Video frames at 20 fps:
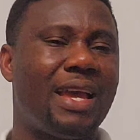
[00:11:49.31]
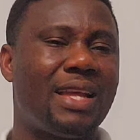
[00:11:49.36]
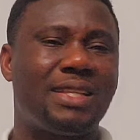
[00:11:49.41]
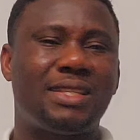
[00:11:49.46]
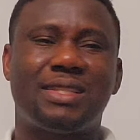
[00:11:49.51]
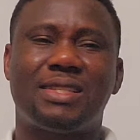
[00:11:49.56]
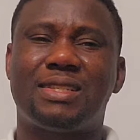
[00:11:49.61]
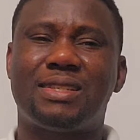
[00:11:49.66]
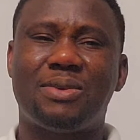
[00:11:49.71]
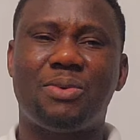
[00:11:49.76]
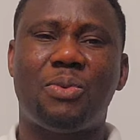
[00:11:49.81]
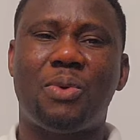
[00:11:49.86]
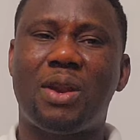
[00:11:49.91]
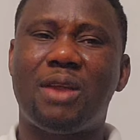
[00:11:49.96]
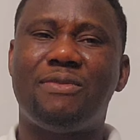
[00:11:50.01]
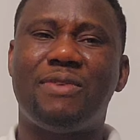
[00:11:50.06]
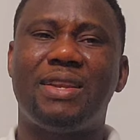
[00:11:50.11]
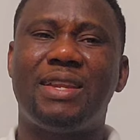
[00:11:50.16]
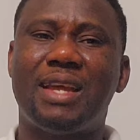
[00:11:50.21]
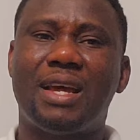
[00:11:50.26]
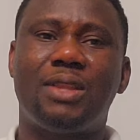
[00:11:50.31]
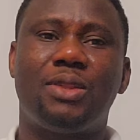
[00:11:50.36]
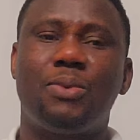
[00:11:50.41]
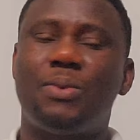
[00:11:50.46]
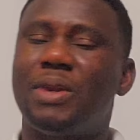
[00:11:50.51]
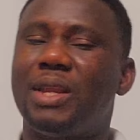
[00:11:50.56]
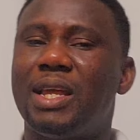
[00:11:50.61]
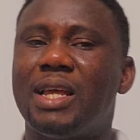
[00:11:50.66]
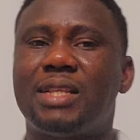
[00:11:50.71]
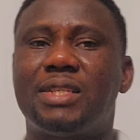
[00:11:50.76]
it's whatever they are
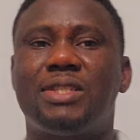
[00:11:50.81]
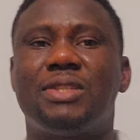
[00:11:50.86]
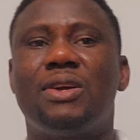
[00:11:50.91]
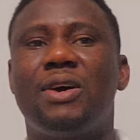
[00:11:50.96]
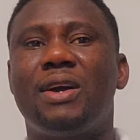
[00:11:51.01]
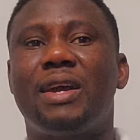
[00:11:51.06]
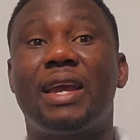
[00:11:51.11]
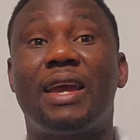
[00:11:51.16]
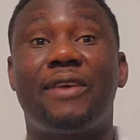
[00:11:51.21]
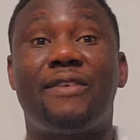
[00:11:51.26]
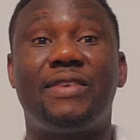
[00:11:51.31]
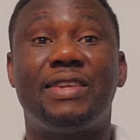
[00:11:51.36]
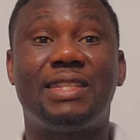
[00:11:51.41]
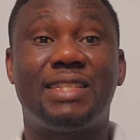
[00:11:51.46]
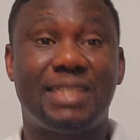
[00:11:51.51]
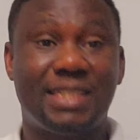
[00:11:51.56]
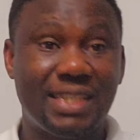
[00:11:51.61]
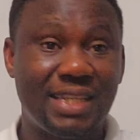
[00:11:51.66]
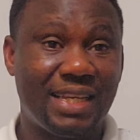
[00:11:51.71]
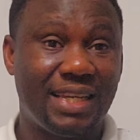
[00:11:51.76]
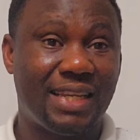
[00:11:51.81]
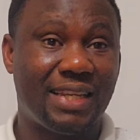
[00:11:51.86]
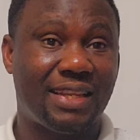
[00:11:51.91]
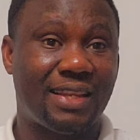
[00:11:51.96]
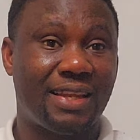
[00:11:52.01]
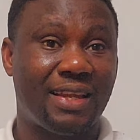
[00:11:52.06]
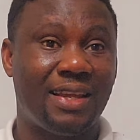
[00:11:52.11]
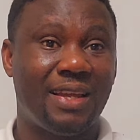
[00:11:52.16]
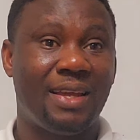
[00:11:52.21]
doing, it's not guaranteed.